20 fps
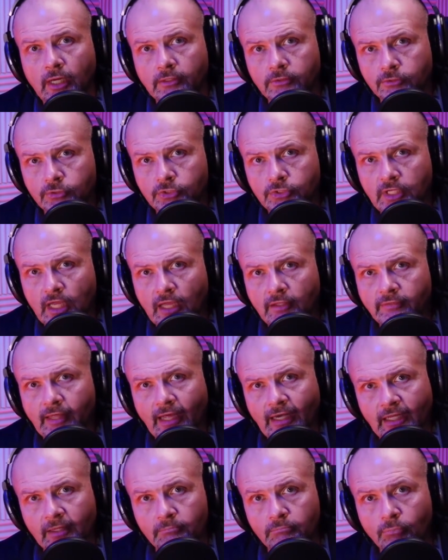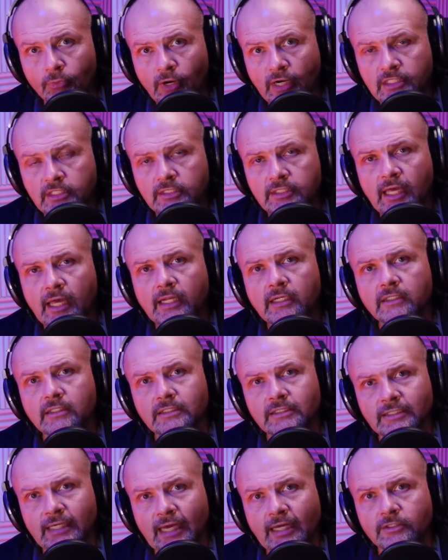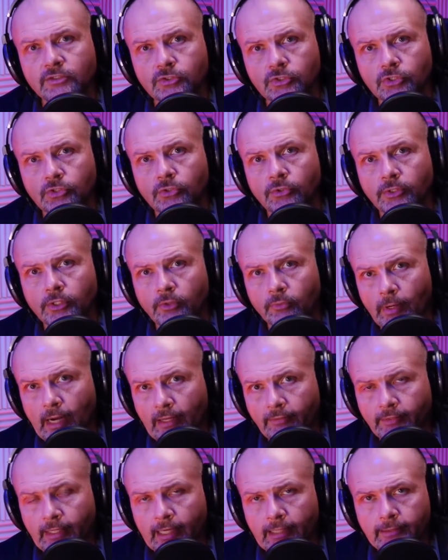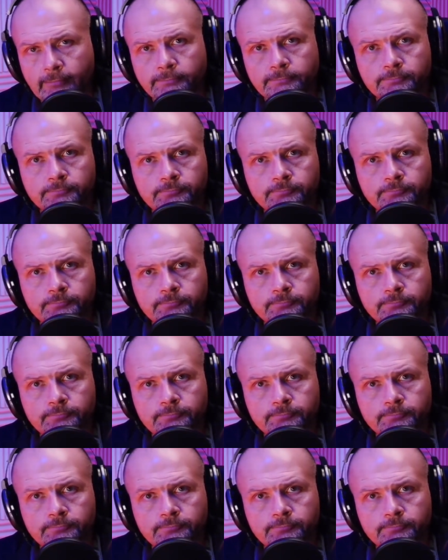Understand that, embrace that, design security around that.